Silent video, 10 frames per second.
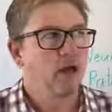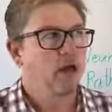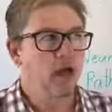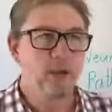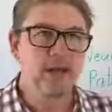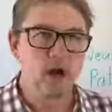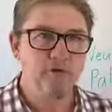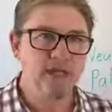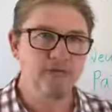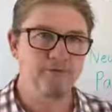going over
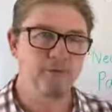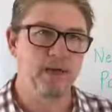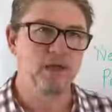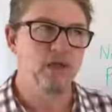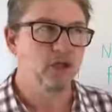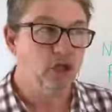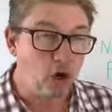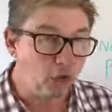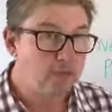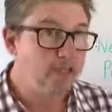the information,
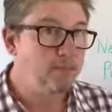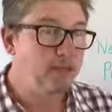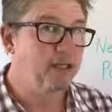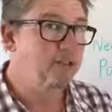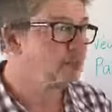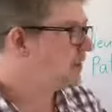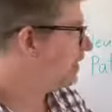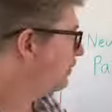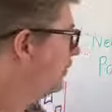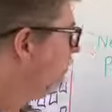content-based
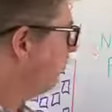material,